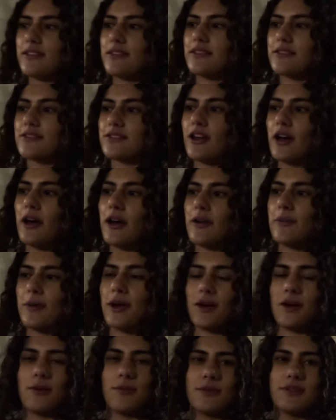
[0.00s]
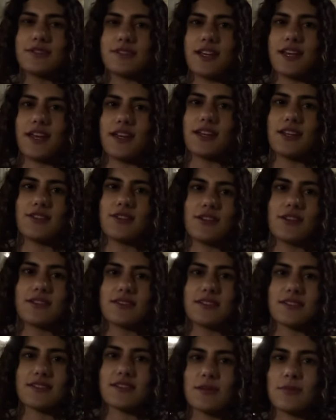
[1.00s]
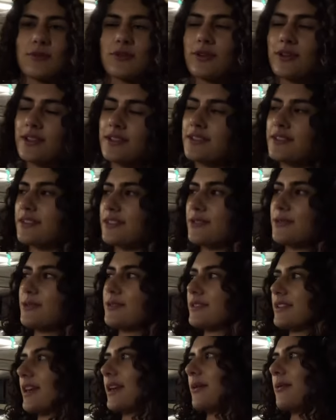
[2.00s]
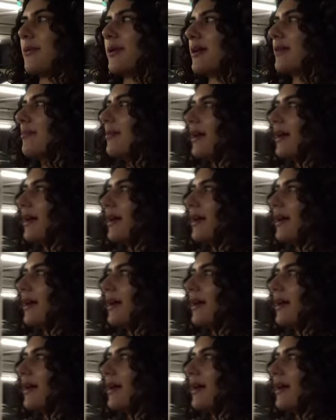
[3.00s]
saw my homies that had E36 M3s. This was like way